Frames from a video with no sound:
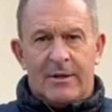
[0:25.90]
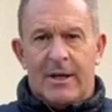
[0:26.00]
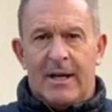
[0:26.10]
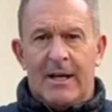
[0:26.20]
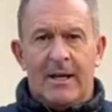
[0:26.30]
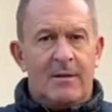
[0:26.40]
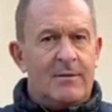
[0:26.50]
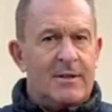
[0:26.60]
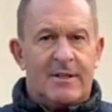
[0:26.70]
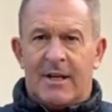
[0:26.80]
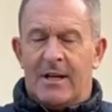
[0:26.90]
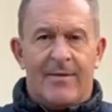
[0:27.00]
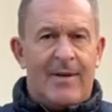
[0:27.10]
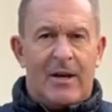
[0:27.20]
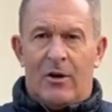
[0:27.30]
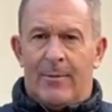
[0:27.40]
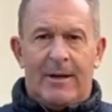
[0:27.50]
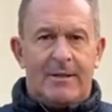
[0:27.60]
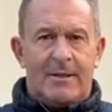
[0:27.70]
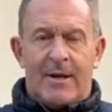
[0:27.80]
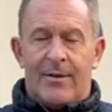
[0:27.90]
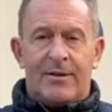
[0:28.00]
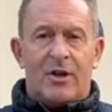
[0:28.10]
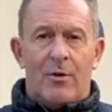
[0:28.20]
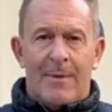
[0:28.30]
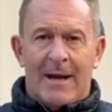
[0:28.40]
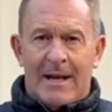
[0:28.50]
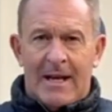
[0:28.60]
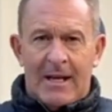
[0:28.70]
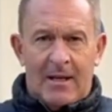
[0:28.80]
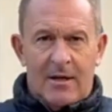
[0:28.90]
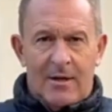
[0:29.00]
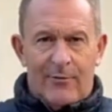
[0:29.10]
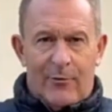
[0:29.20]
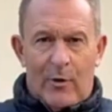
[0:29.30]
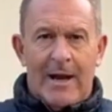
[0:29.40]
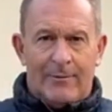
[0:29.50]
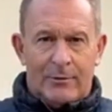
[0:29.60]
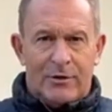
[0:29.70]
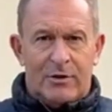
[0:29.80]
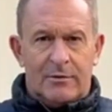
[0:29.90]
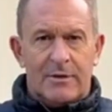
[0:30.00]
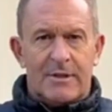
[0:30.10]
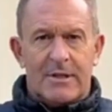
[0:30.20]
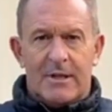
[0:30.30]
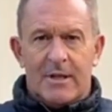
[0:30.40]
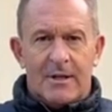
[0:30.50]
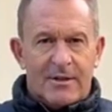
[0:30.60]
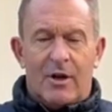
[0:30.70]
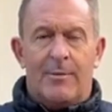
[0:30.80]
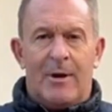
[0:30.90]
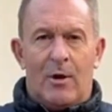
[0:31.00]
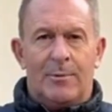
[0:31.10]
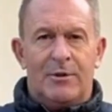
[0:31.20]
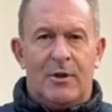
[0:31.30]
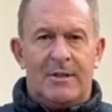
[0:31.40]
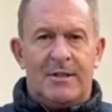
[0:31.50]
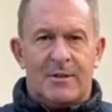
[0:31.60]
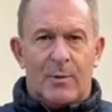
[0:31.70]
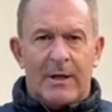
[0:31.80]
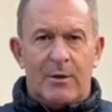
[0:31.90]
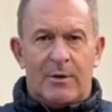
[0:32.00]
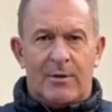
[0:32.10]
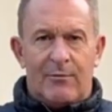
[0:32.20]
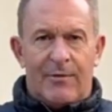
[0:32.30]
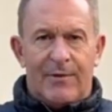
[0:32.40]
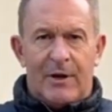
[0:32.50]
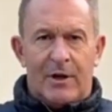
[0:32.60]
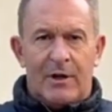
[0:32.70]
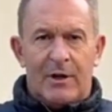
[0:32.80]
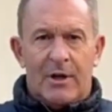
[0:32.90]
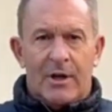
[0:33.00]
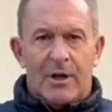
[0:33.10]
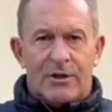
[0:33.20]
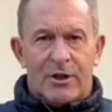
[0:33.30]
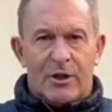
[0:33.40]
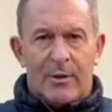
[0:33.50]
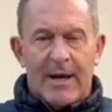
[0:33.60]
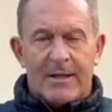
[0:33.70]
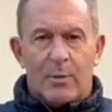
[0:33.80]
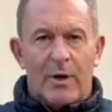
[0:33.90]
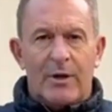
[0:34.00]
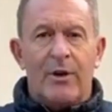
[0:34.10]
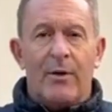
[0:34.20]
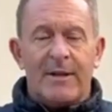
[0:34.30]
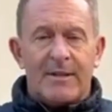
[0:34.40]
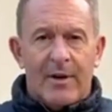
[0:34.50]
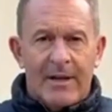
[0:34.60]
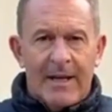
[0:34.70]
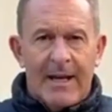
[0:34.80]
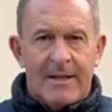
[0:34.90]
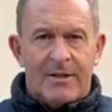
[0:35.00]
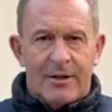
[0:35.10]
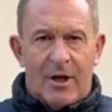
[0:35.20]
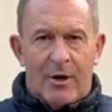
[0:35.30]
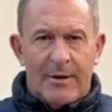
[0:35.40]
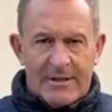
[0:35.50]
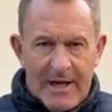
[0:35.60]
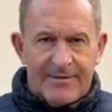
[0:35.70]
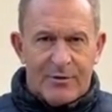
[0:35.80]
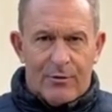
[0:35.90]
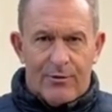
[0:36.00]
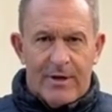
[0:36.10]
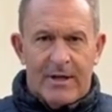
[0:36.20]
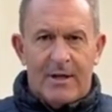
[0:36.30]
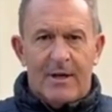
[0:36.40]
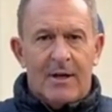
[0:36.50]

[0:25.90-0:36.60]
the study of economics. There are so many, for A-level students, so many opportunities where you can refer to his work. You don't necessarily need to know his life story,